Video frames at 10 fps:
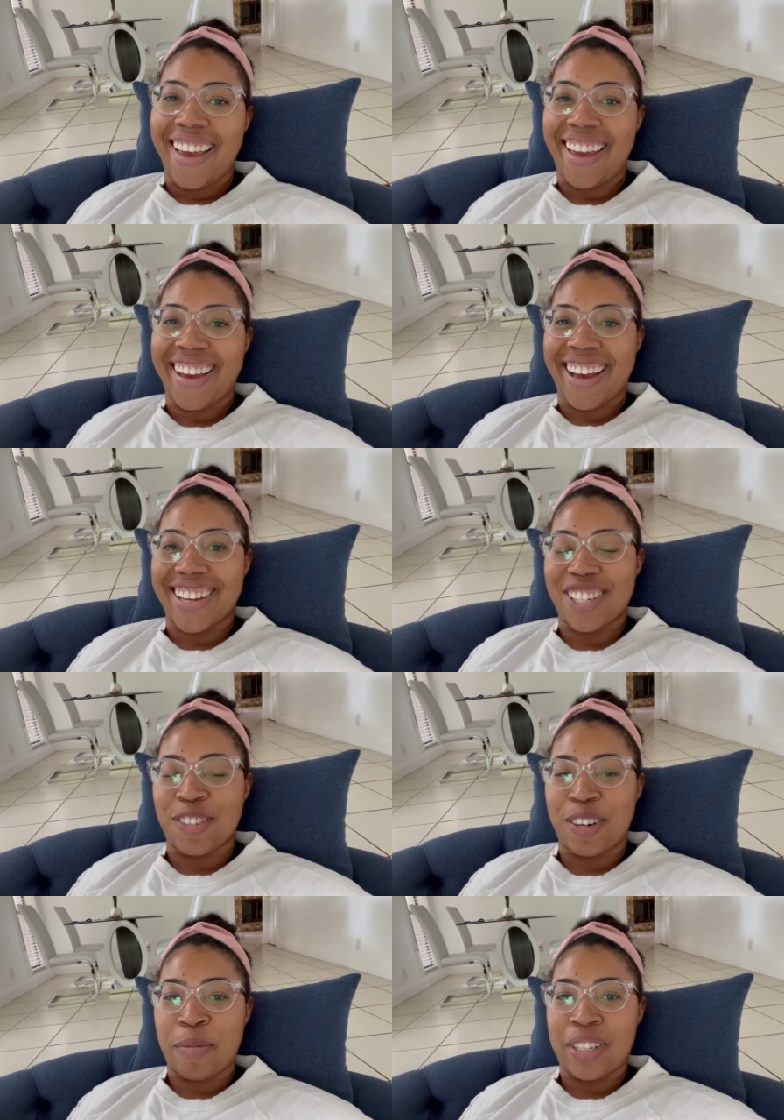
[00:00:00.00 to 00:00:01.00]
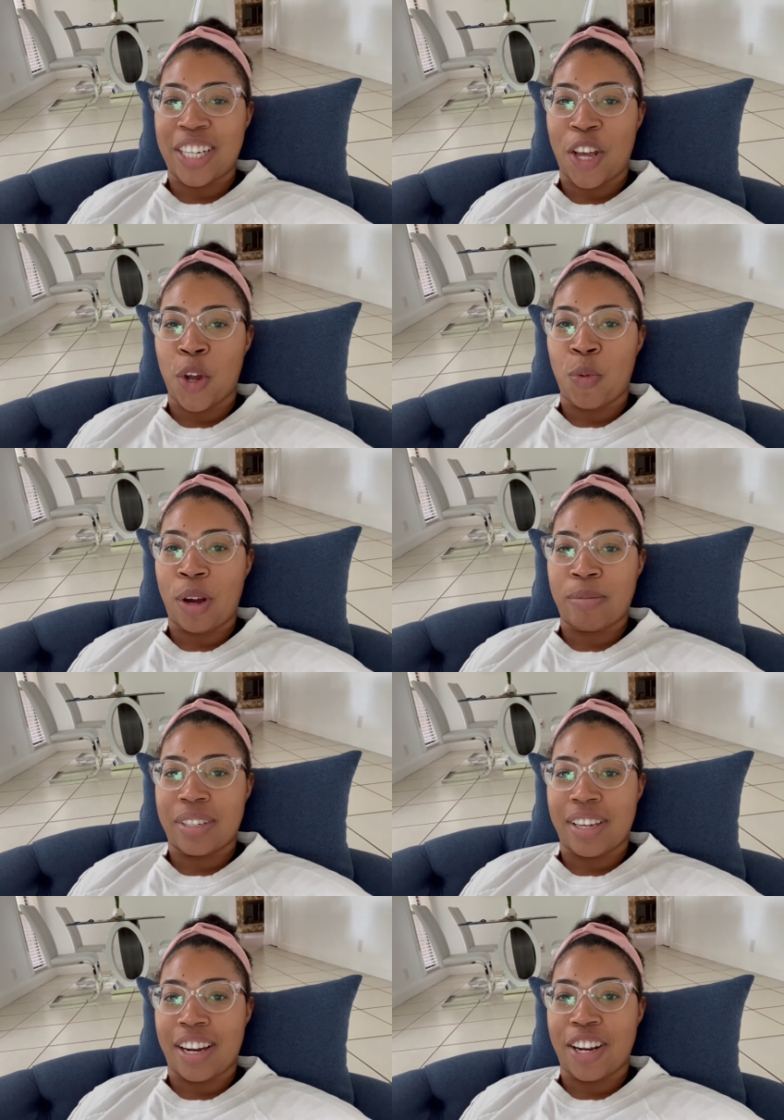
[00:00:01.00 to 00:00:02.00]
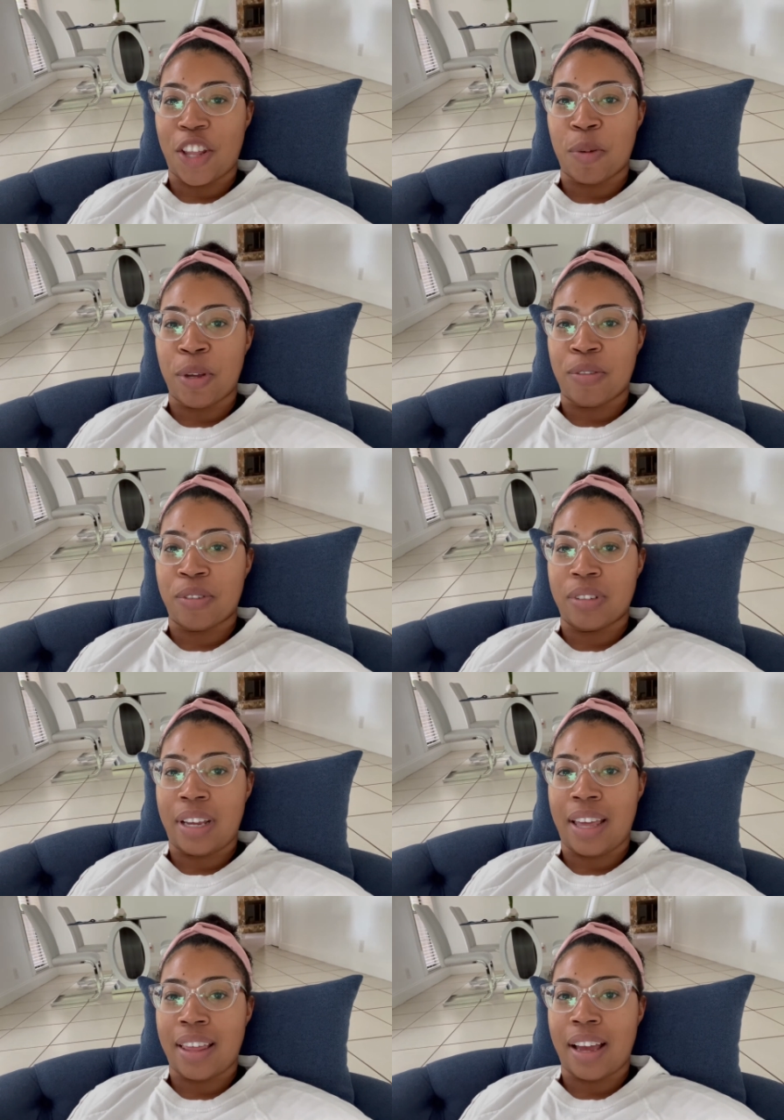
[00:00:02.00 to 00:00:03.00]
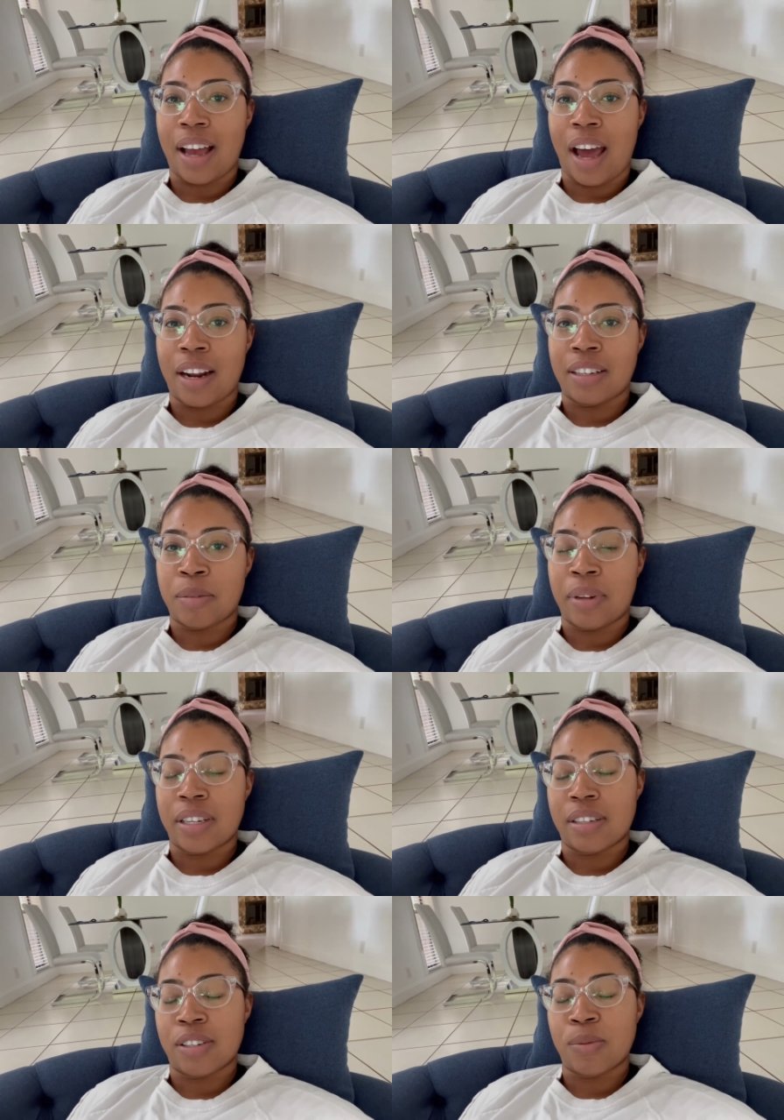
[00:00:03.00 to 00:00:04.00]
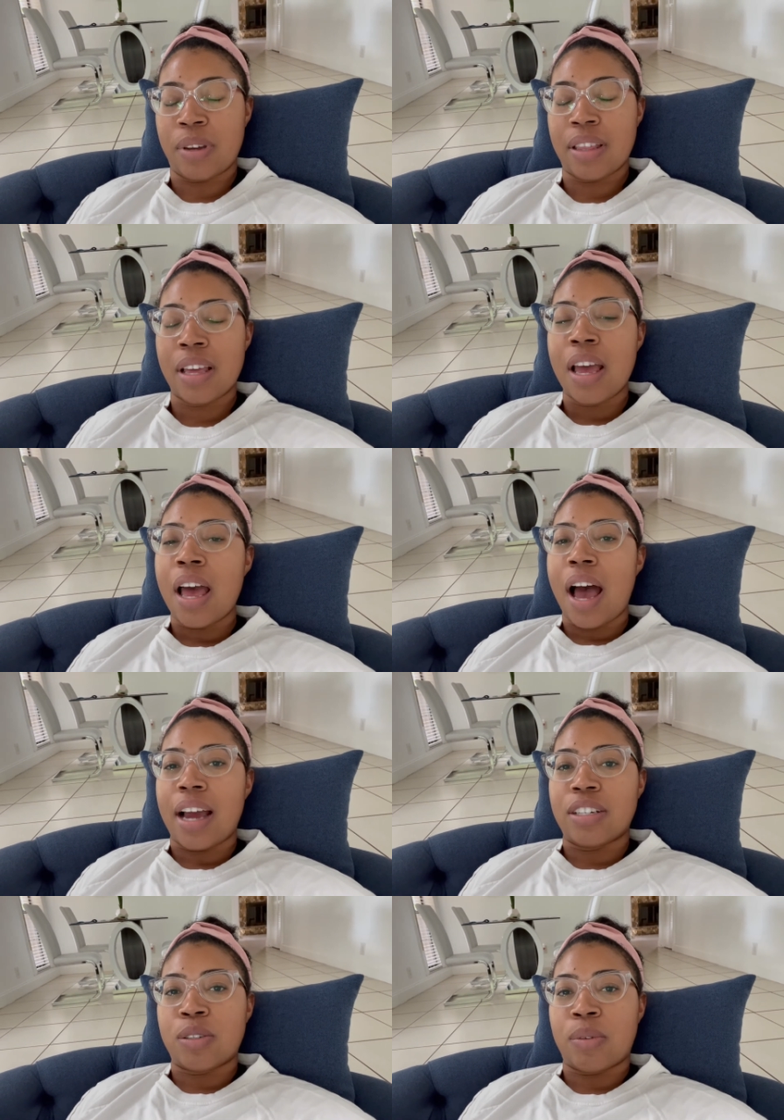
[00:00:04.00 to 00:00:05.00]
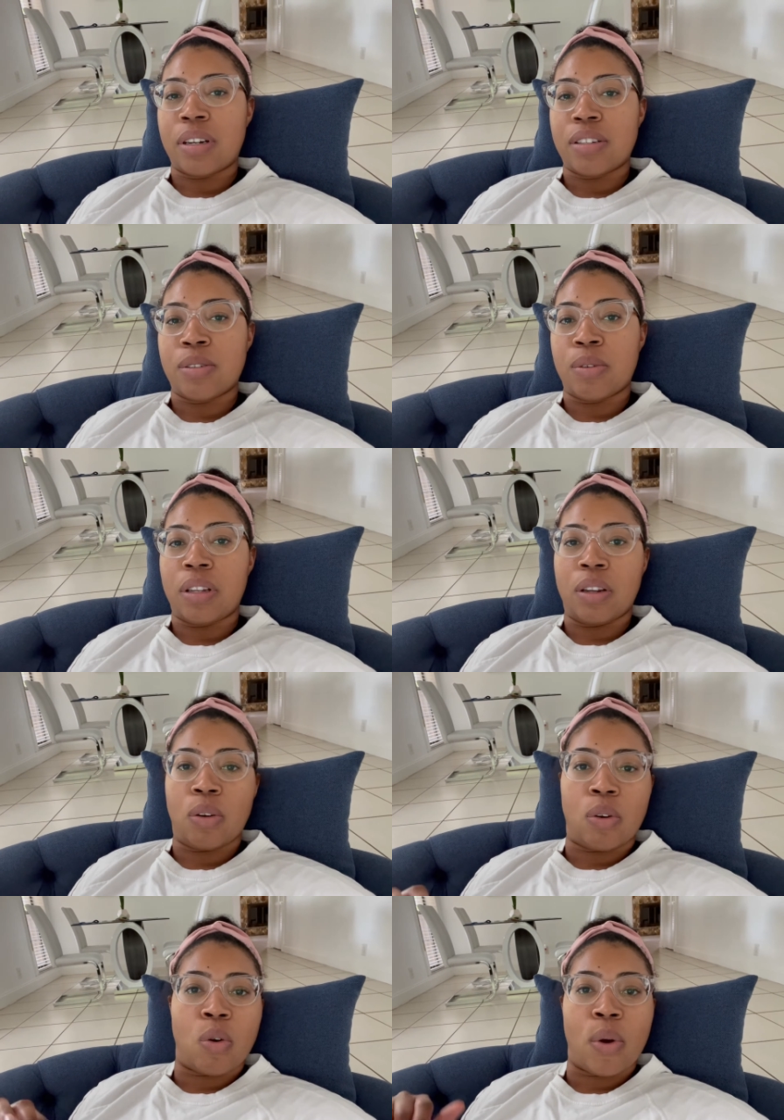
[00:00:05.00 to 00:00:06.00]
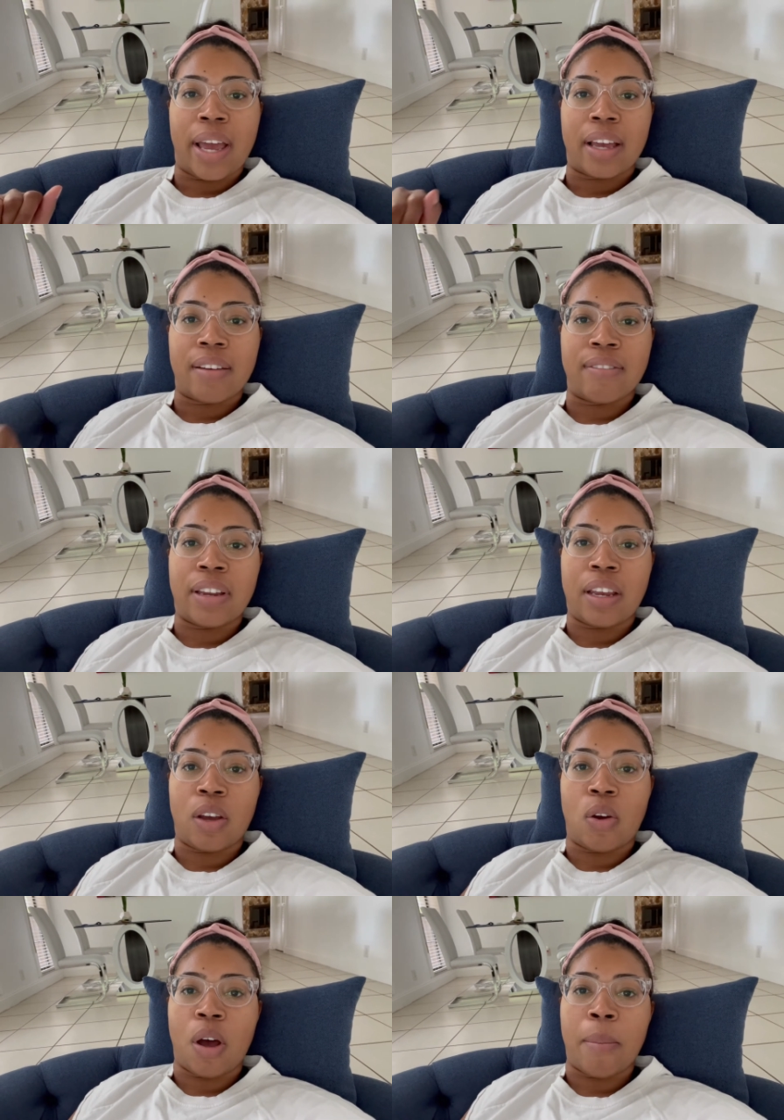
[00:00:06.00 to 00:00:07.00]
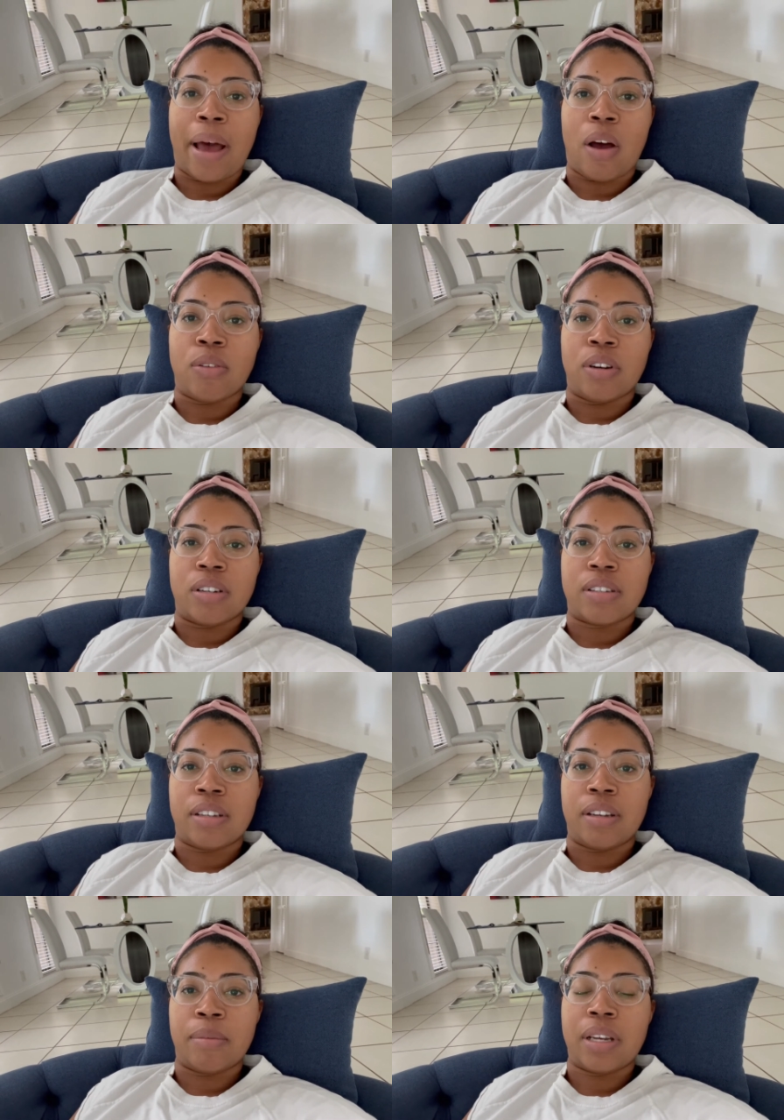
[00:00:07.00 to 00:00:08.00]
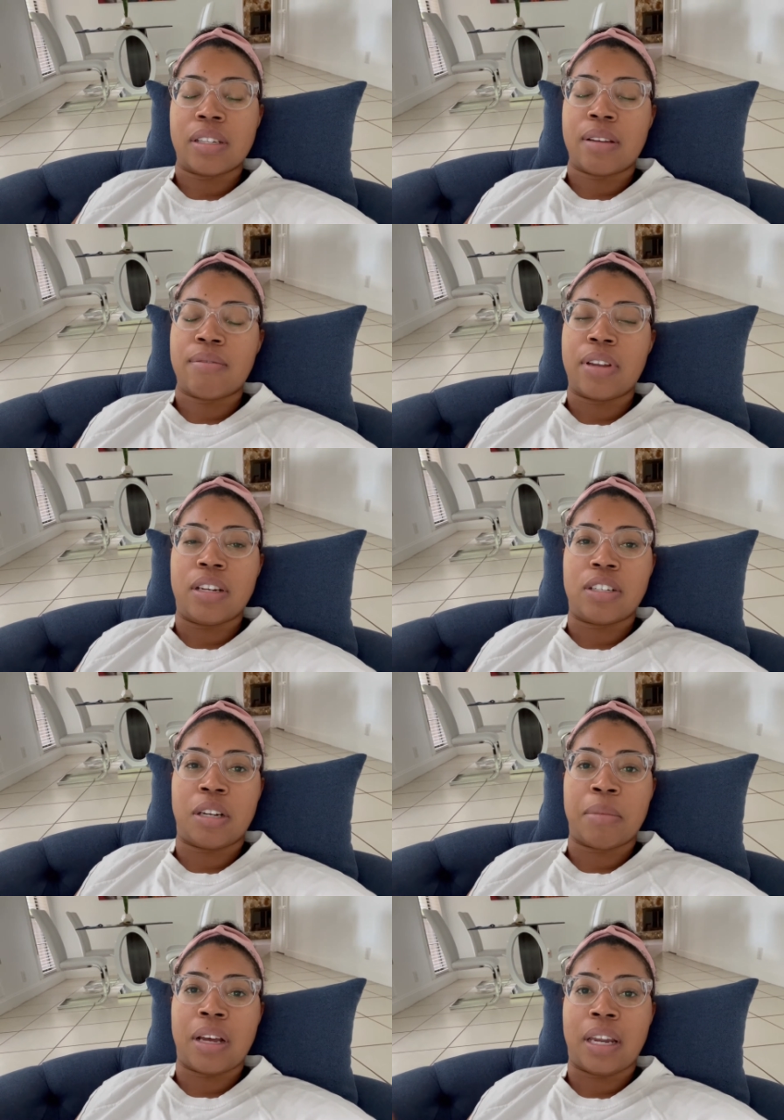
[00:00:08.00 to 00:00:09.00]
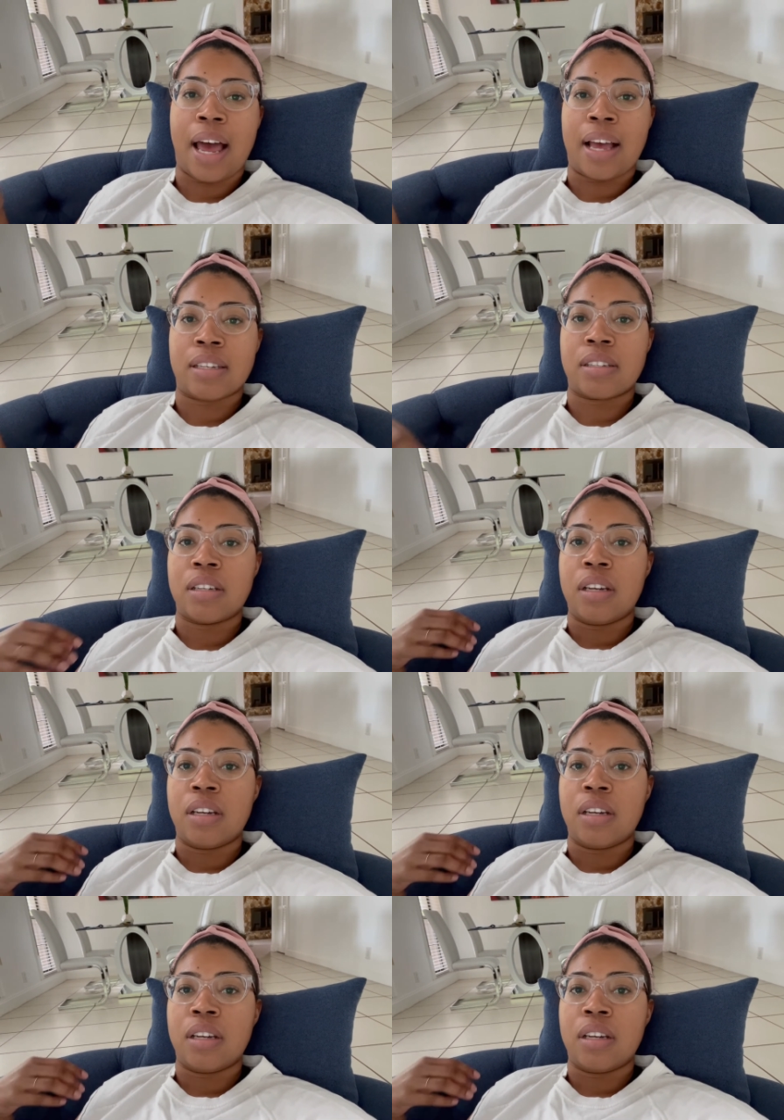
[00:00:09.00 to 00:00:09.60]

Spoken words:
Hey guys, it's Ray Michelle, and welcome to yet another beautiful day that God has blessed us with. I just wanted to do a little quick video about nursing because I'm finishing my last